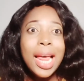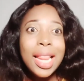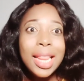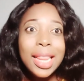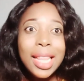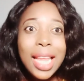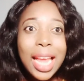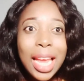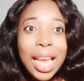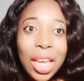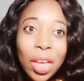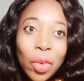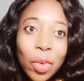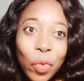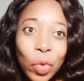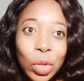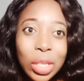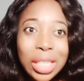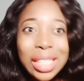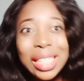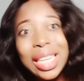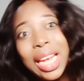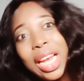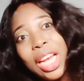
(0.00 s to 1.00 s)
Thank you
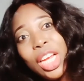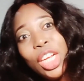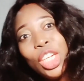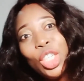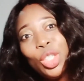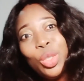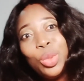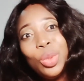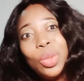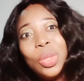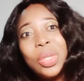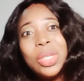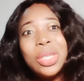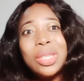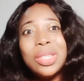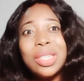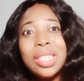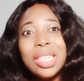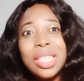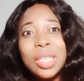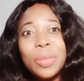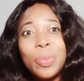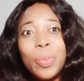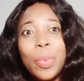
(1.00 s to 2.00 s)
for staying true to
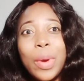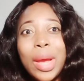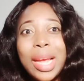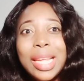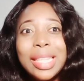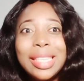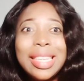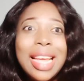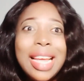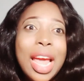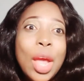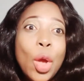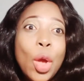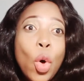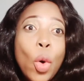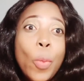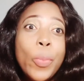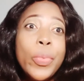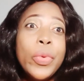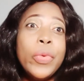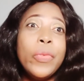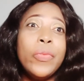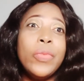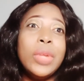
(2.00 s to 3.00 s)
this point. I
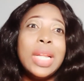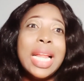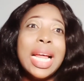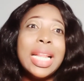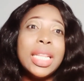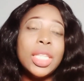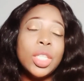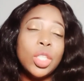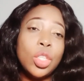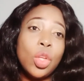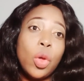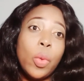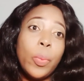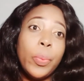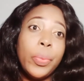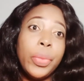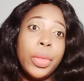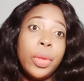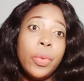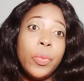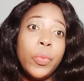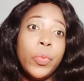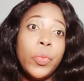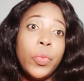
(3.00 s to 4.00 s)
hope you've learned
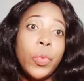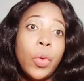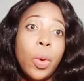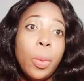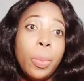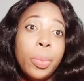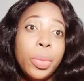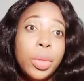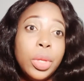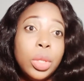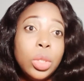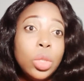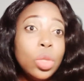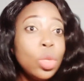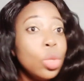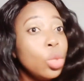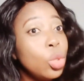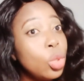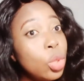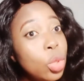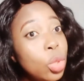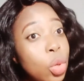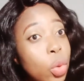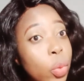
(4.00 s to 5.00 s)
something from the
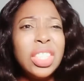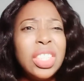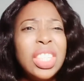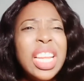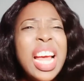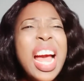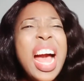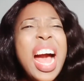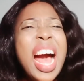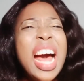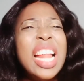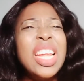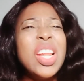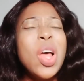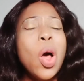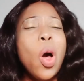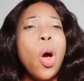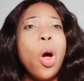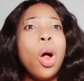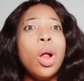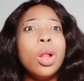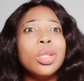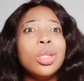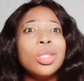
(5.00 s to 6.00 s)
tutorial. And
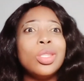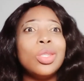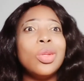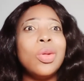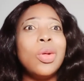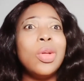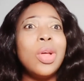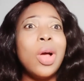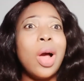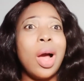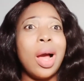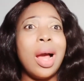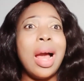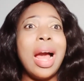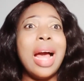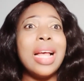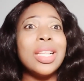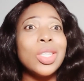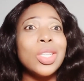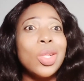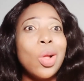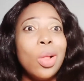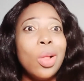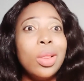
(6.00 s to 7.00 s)
also,
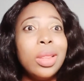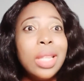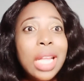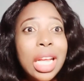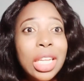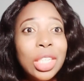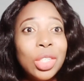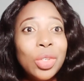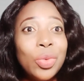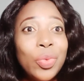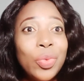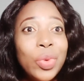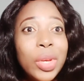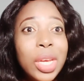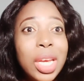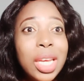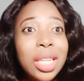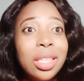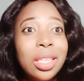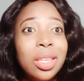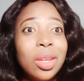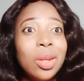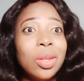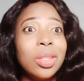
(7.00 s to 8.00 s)
as content
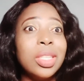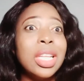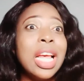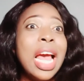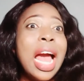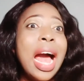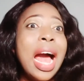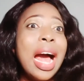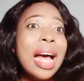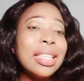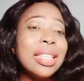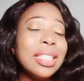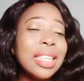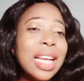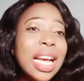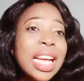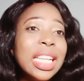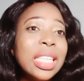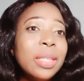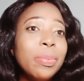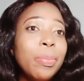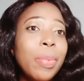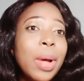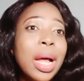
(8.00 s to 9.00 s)
creators,
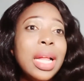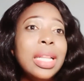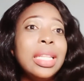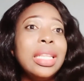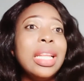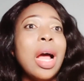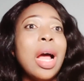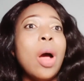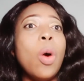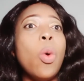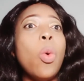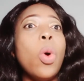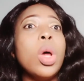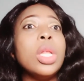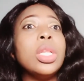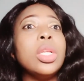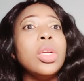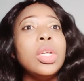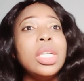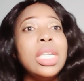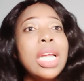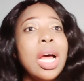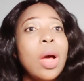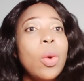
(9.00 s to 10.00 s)
aside Panda, what
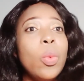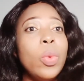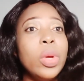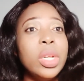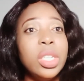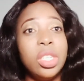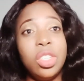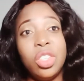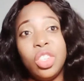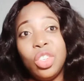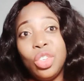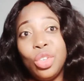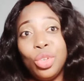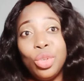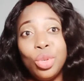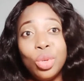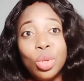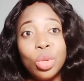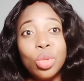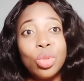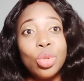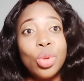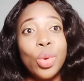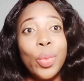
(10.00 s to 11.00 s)
other ways do you
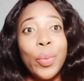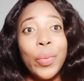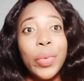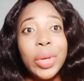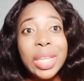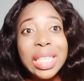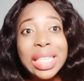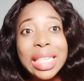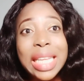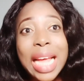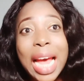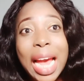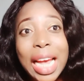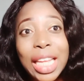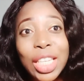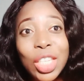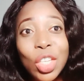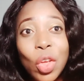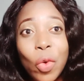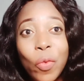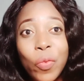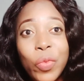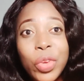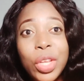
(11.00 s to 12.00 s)
use to resize
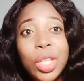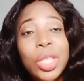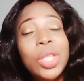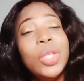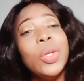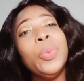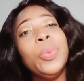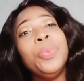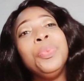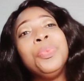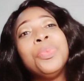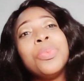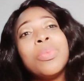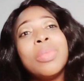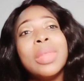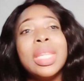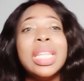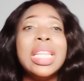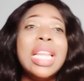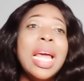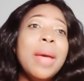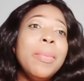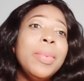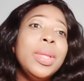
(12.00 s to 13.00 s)
your video?
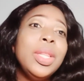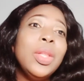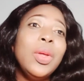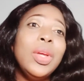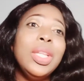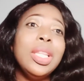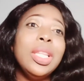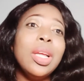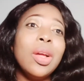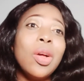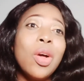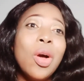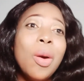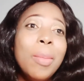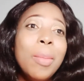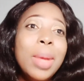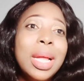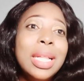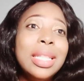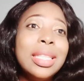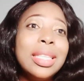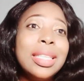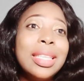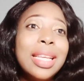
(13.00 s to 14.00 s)
Let me know in the
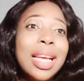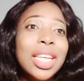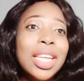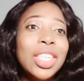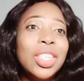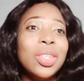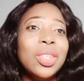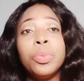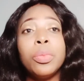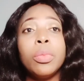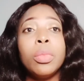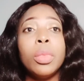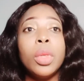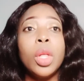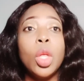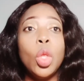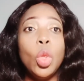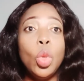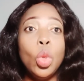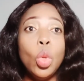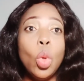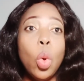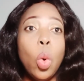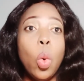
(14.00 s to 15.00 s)
comment section.
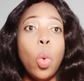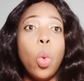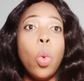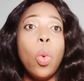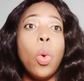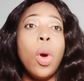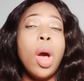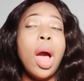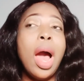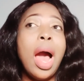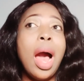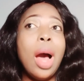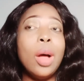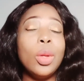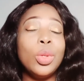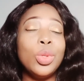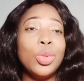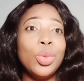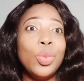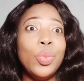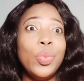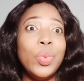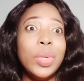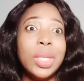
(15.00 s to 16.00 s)
Know how
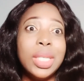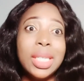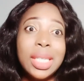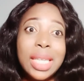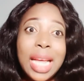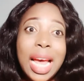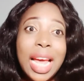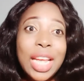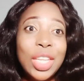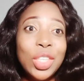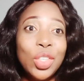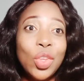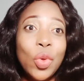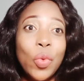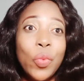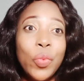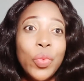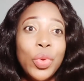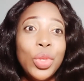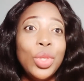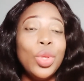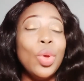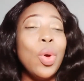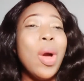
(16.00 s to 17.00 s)
to resize your
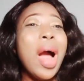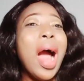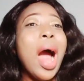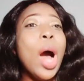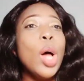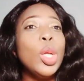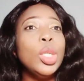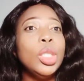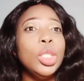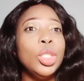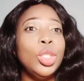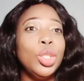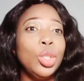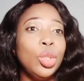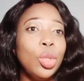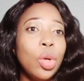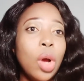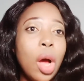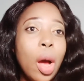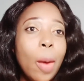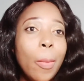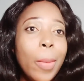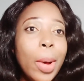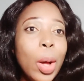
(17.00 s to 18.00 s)
video. How did you go
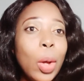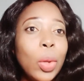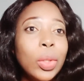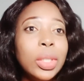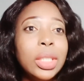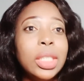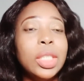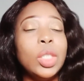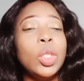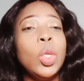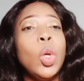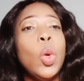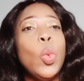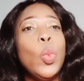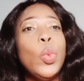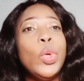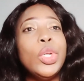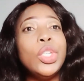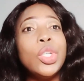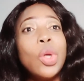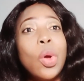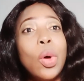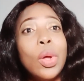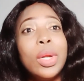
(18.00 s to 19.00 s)
about it?
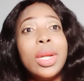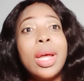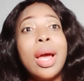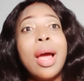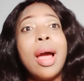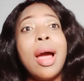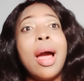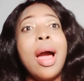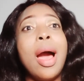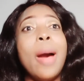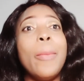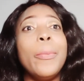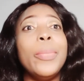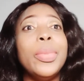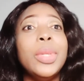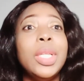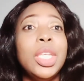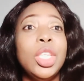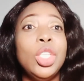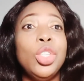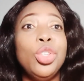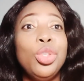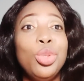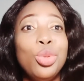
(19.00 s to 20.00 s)
Which other app
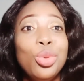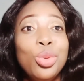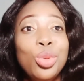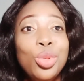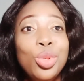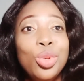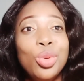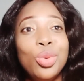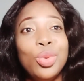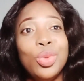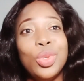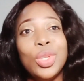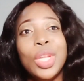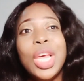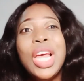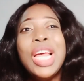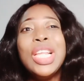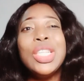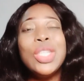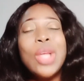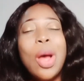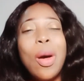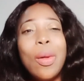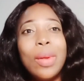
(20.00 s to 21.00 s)
did you use?
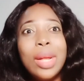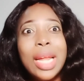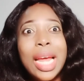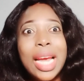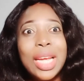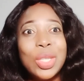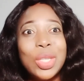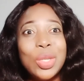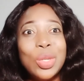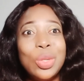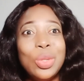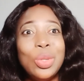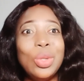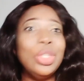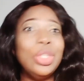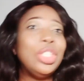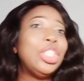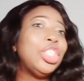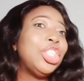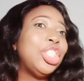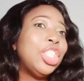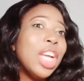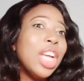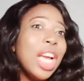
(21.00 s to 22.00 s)
So I would like to know.
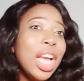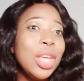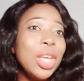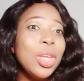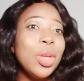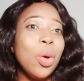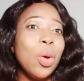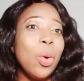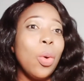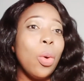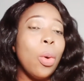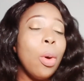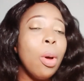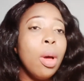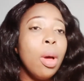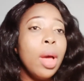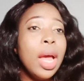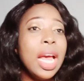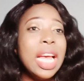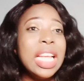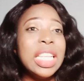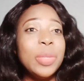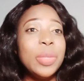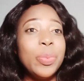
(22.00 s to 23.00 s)
Share your
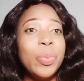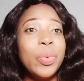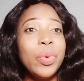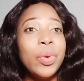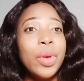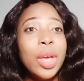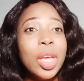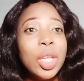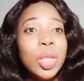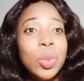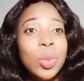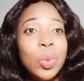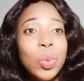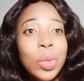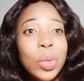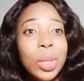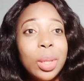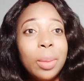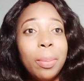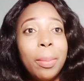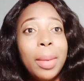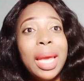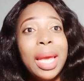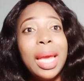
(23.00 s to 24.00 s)
experience
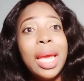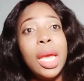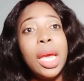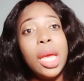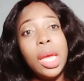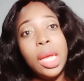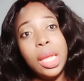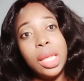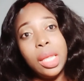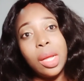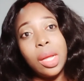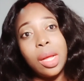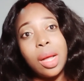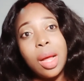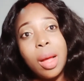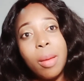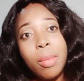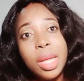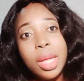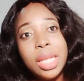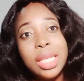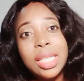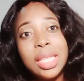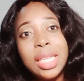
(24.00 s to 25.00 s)
with me in the
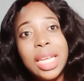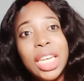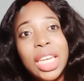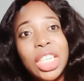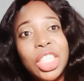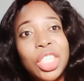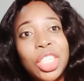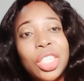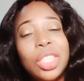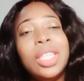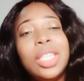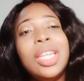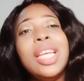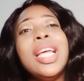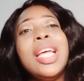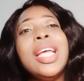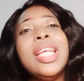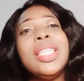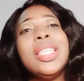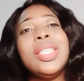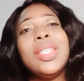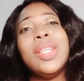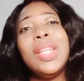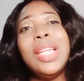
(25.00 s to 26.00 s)
comment section.
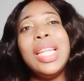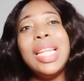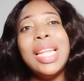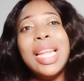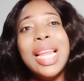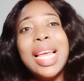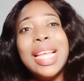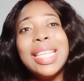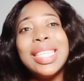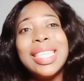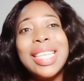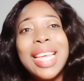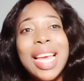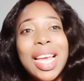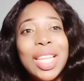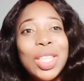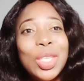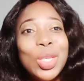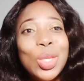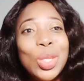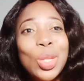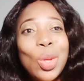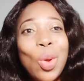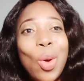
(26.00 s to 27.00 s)
So let's get
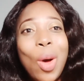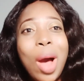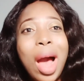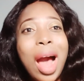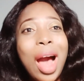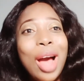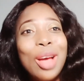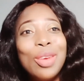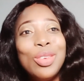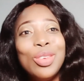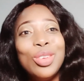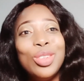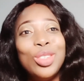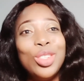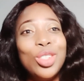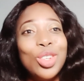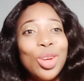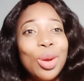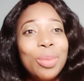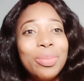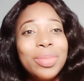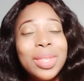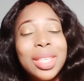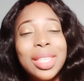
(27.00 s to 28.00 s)
to know how you
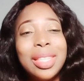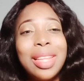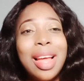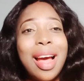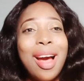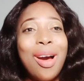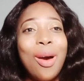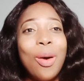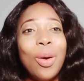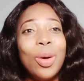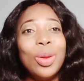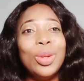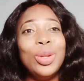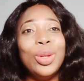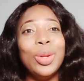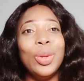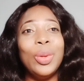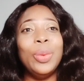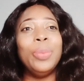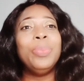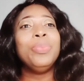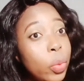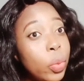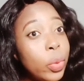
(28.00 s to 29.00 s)
jumped that
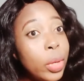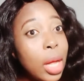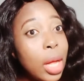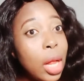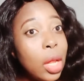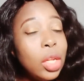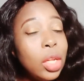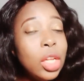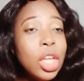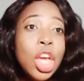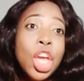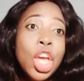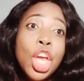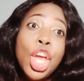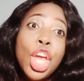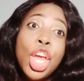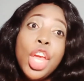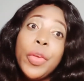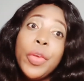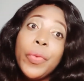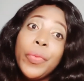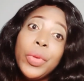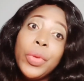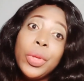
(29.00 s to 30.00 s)
hurdle. Well,
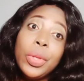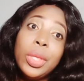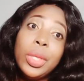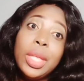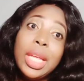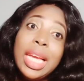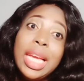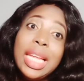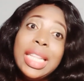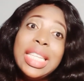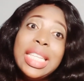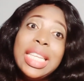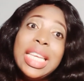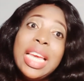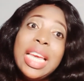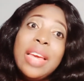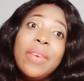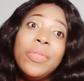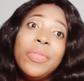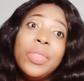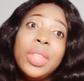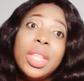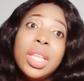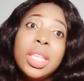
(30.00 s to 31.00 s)
if you did,
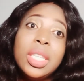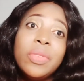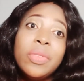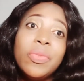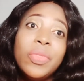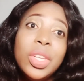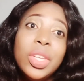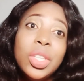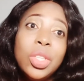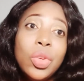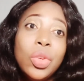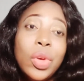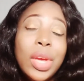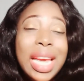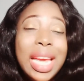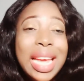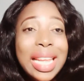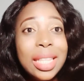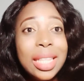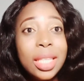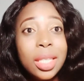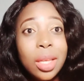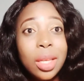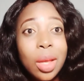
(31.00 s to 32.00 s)
give this video
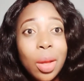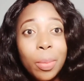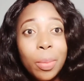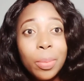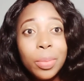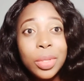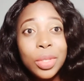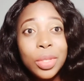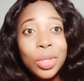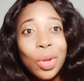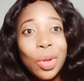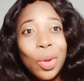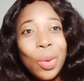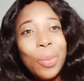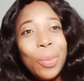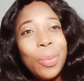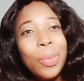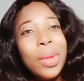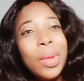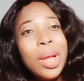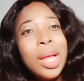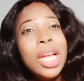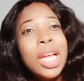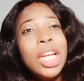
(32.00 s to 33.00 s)
a thumbs up.
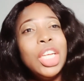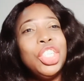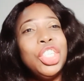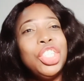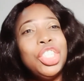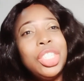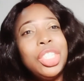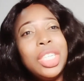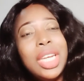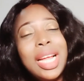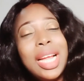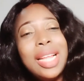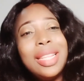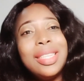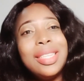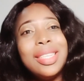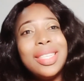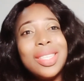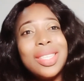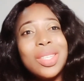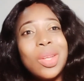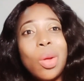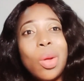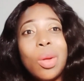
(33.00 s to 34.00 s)
share
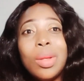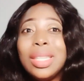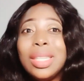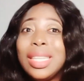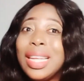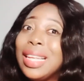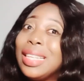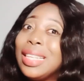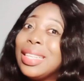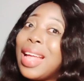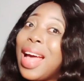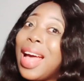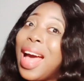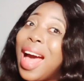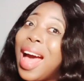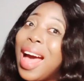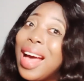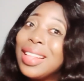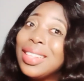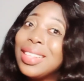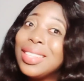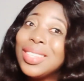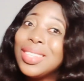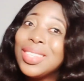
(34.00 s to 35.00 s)
this content
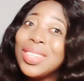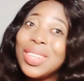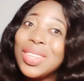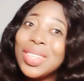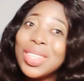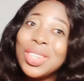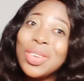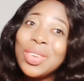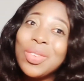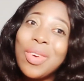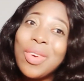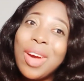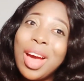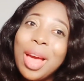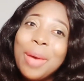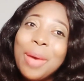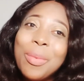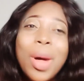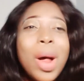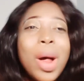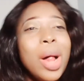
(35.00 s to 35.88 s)
and subscribe.